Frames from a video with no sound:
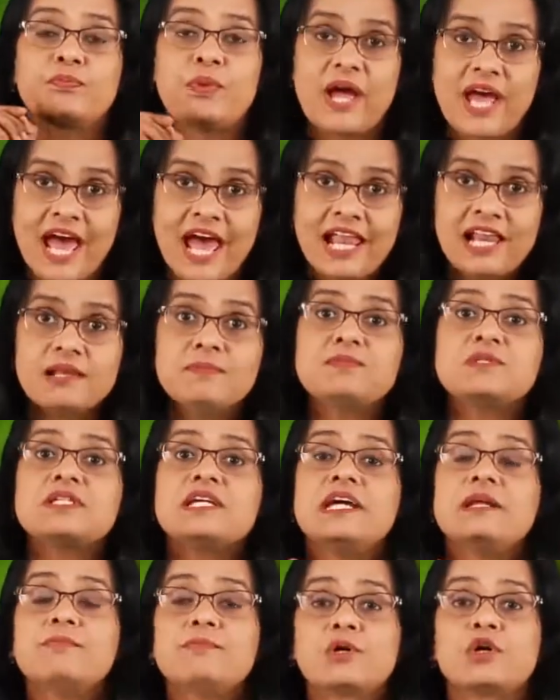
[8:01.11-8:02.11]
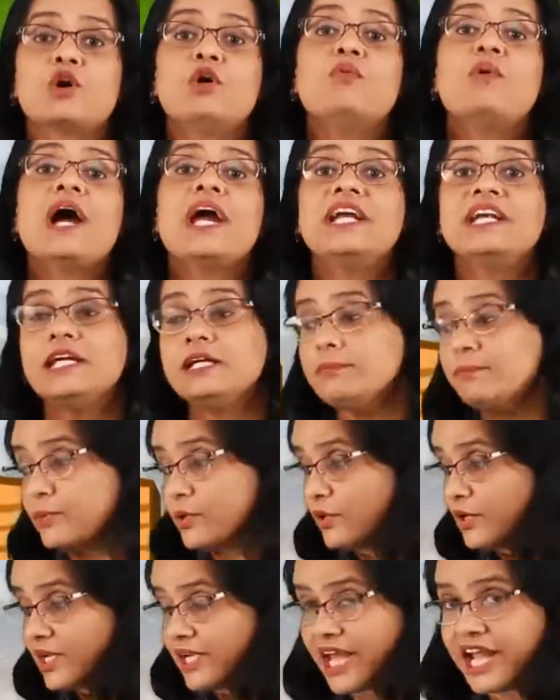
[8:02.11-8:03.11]
helps in providing
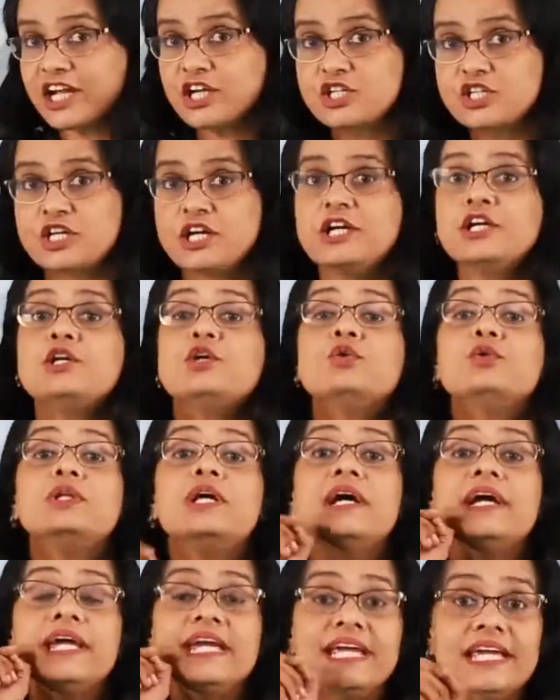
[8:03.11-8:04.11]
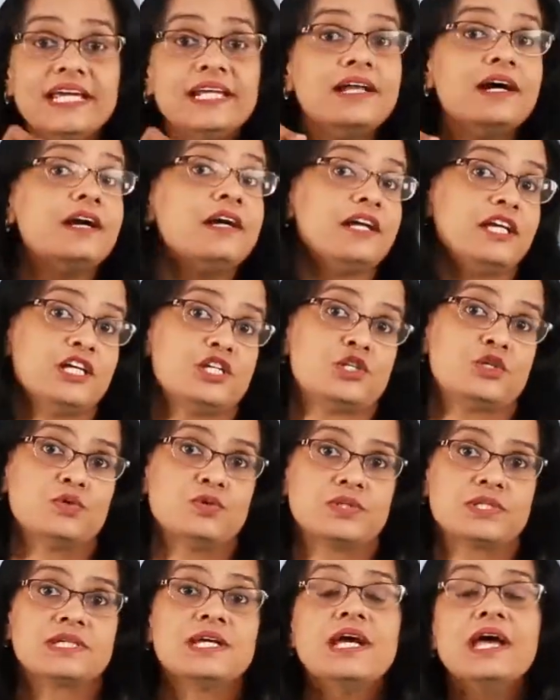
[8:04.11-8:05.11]
protection to the inner
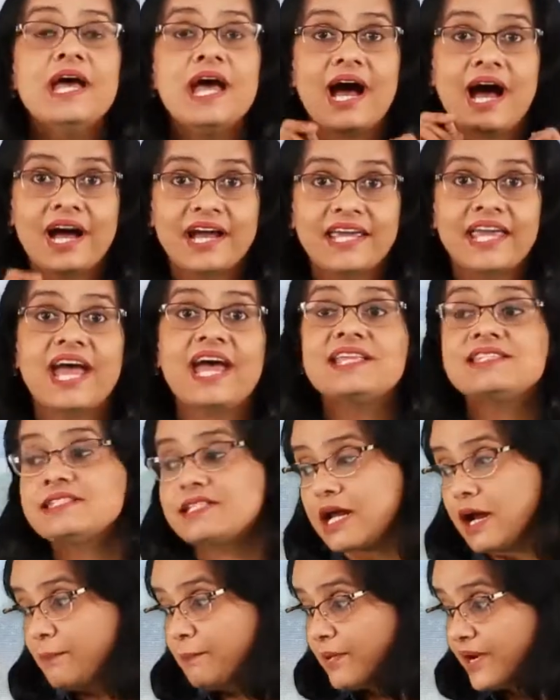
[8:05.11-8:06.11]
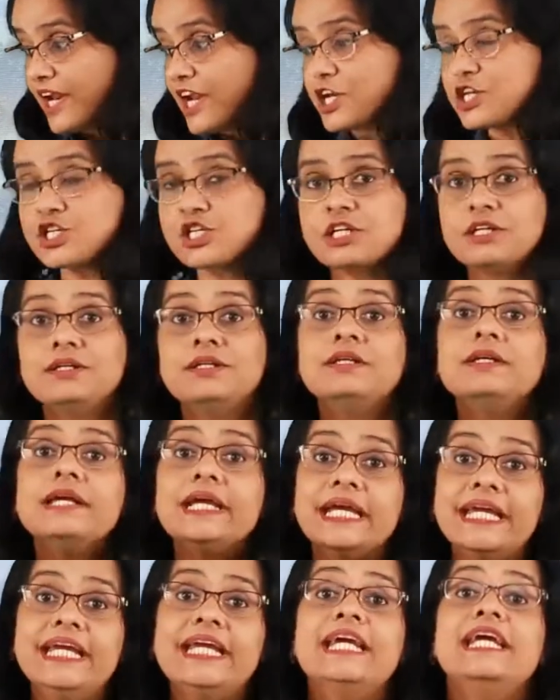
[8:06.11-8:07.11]
tissues against abrasion,
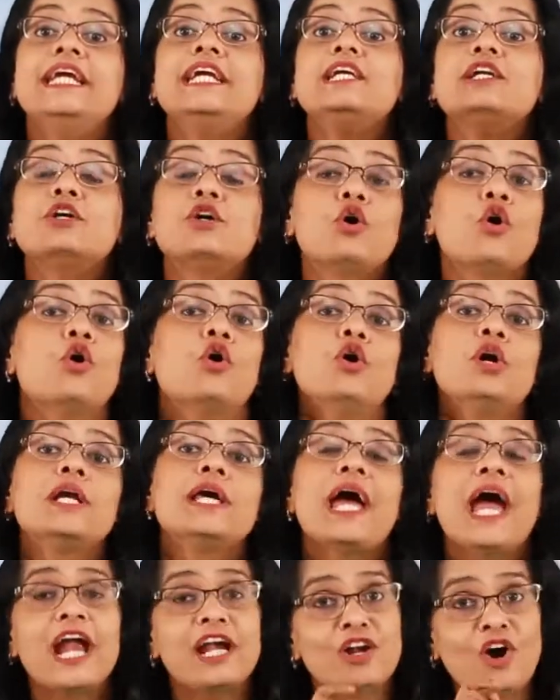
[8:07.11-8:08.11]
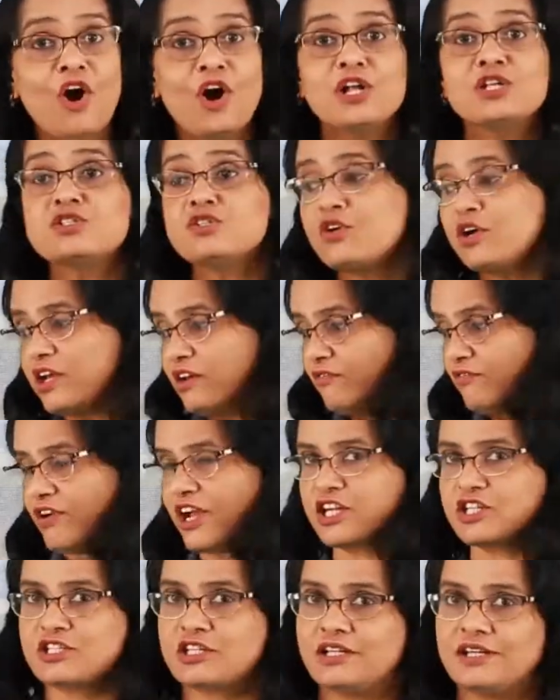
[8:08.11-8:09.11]
heat, cold, and also
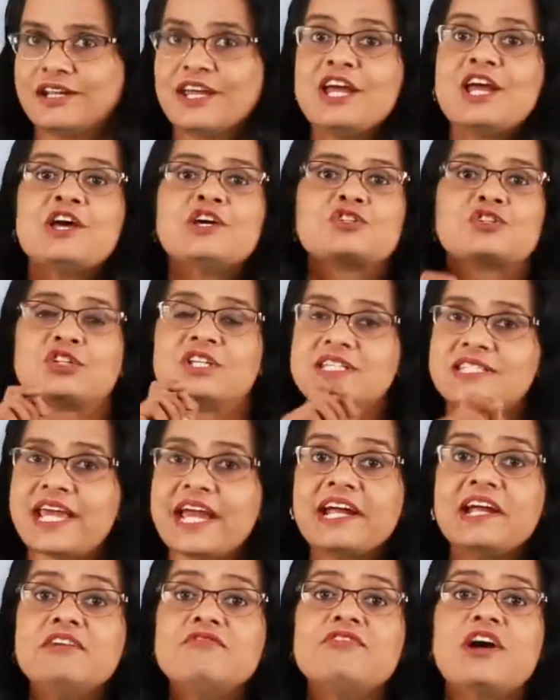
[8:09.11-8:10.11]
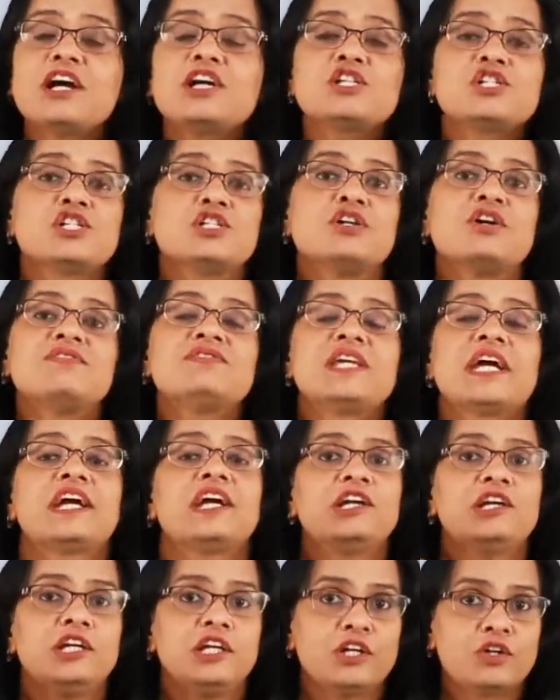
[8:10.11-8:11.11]
infection. So the second function of
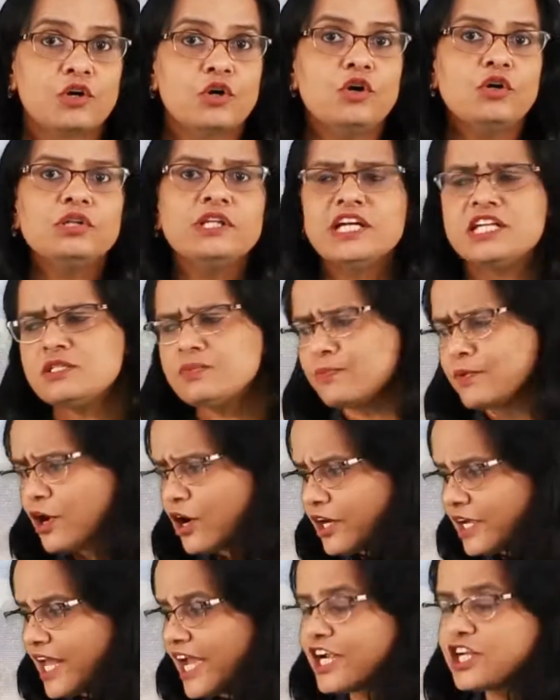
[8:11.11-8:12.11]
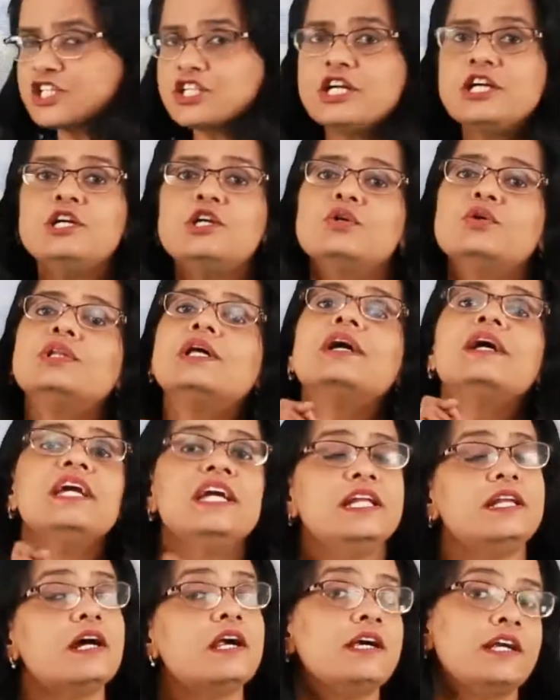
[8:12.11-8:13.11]
secondary growth is protection to the
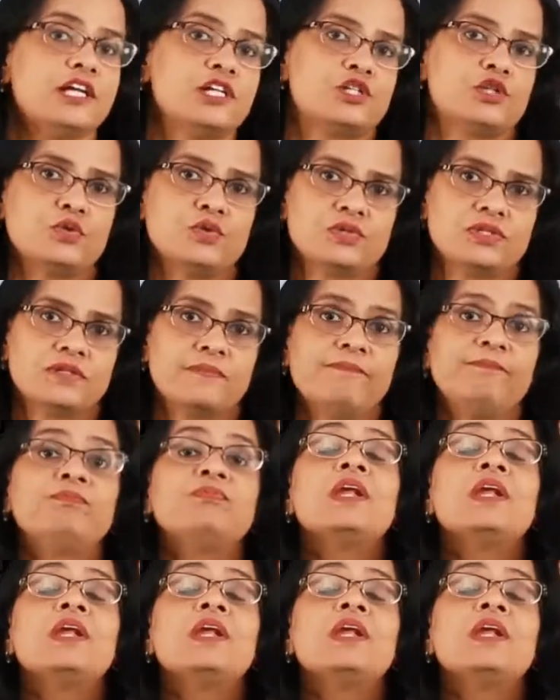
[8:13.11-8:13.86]
inner tissues.